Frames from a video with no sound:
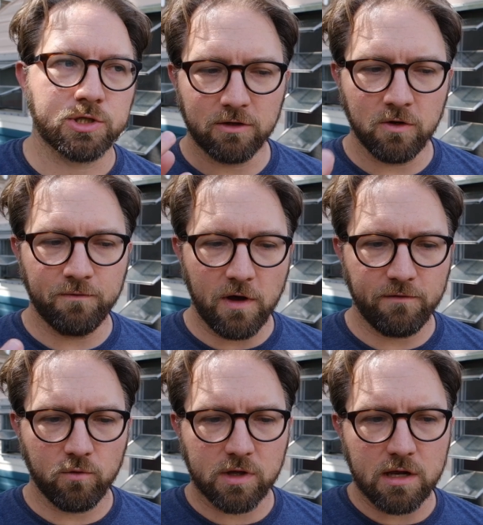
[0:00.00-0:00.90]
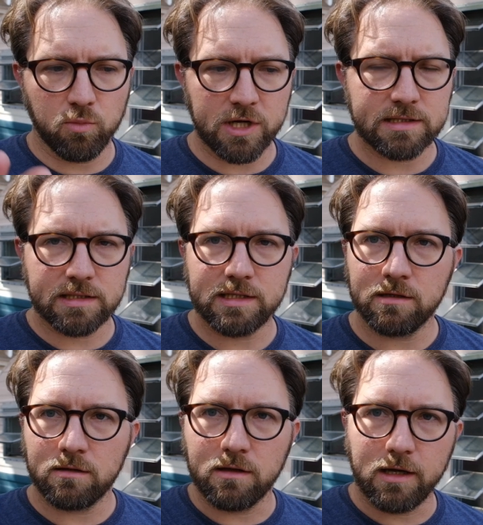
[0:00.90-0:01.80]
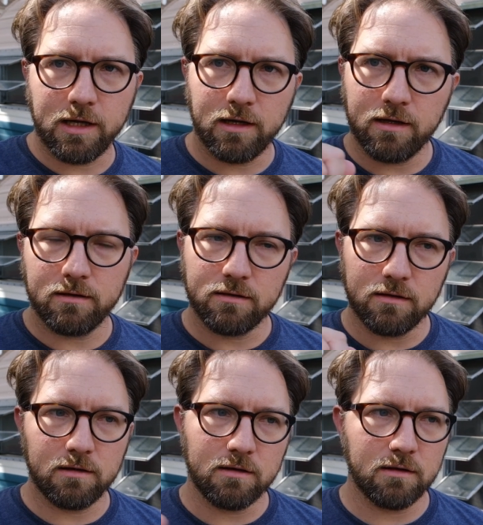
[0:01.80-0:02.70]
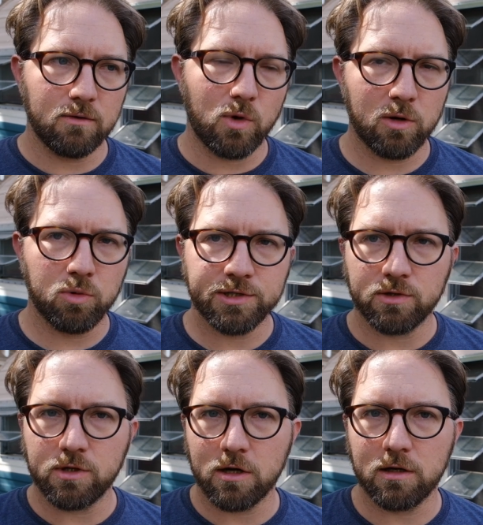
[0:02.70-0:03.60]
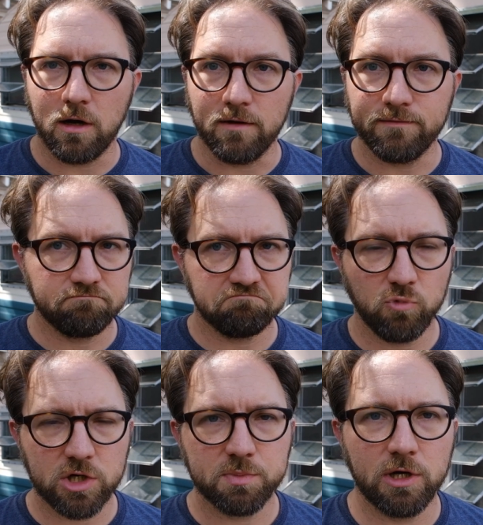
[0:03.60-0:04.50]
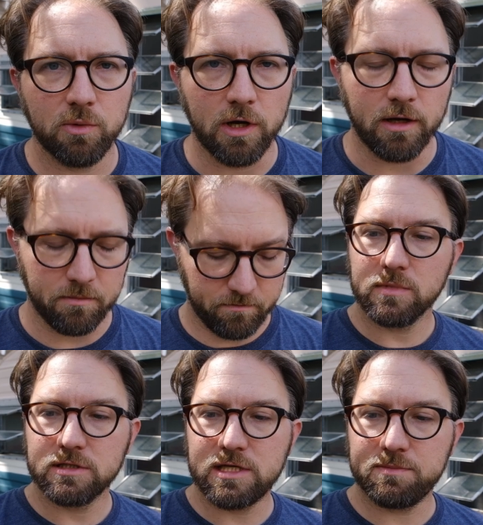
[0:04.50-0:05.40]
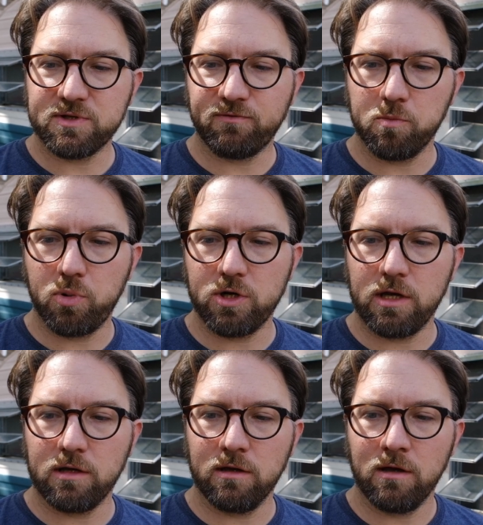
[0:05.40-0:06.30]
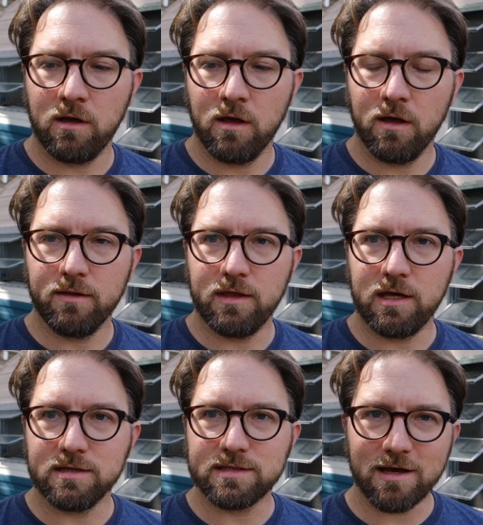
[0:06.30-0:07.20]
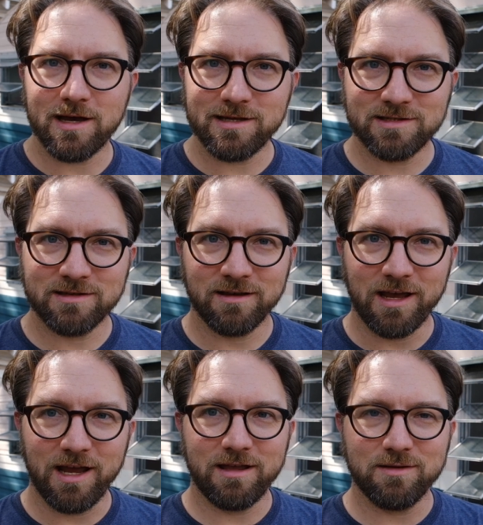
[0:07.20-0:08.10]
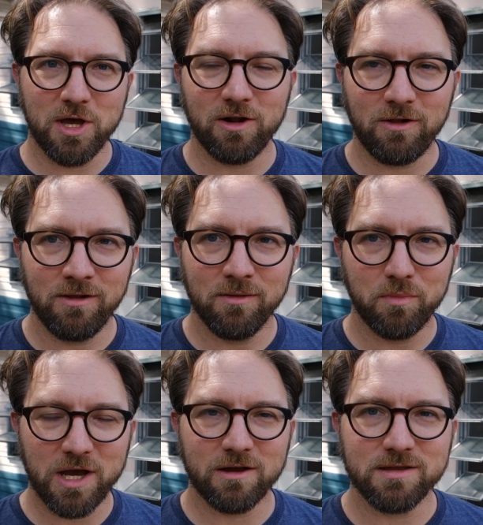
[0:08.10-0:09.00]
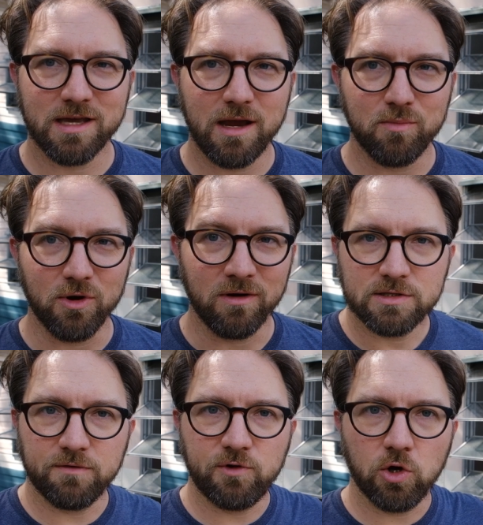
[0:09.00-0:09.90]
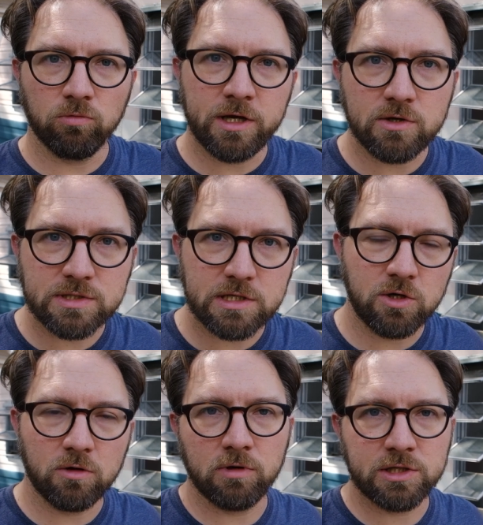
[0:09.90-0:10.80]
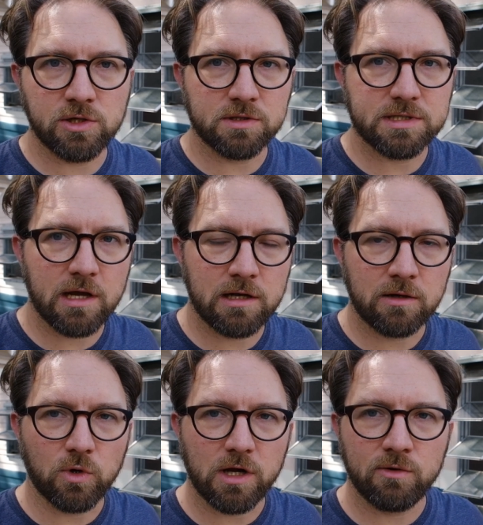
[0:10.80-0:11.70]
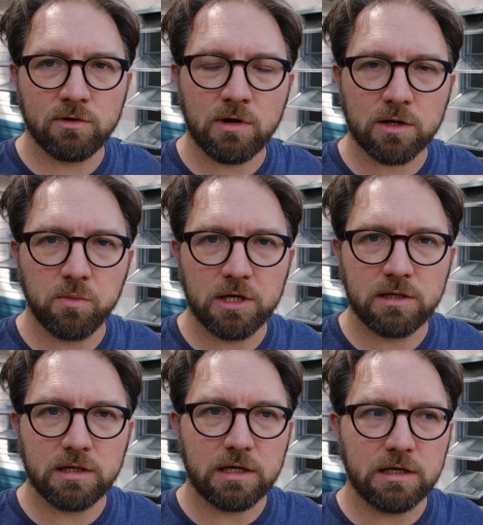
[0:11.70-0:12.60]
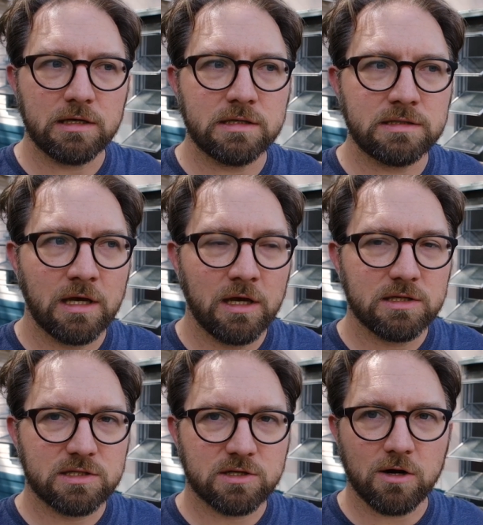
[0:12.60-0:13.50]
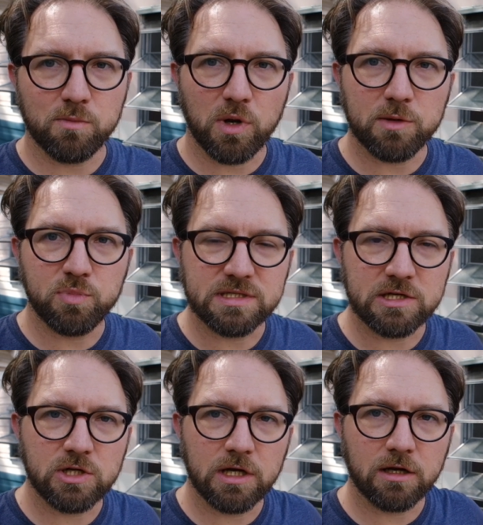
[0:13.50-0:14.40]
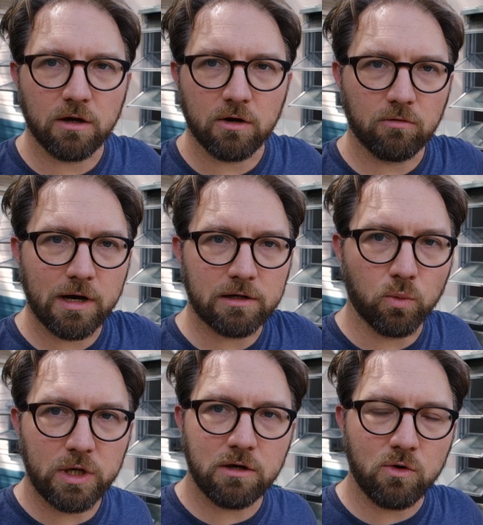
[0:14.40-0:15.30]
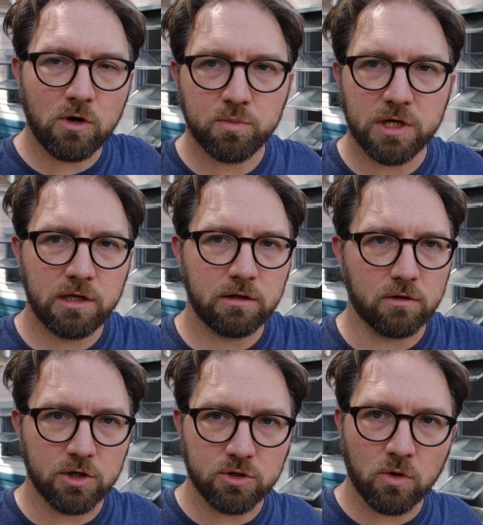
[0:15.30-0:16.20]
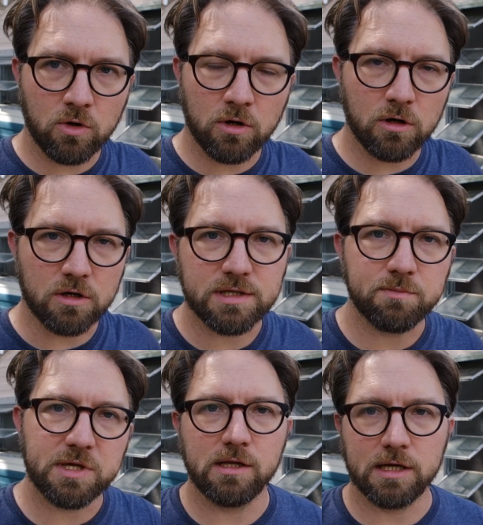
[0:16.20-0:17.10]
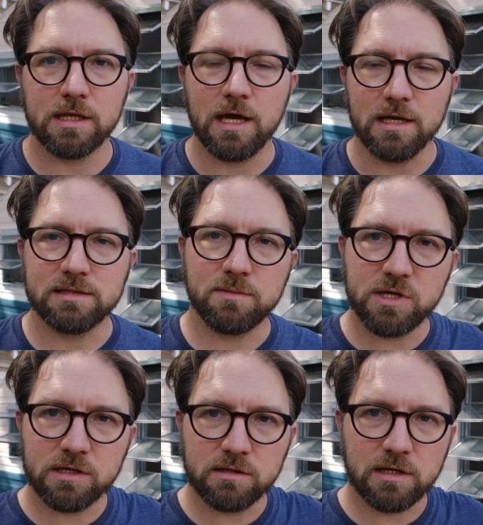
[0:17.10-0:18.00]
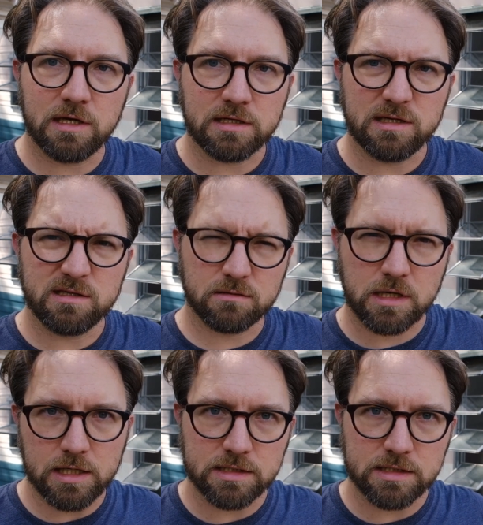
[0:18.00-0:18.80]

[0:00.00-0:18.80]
Goof Off will kind of break the seal, and the wire brush will knock it off. Works pretty well. Tips for putting the sides and the metal back on the camper. So if you're reusing your original siding, what I would recommend is start by positioning it around a window opening or your door or something like that. Something that is kind of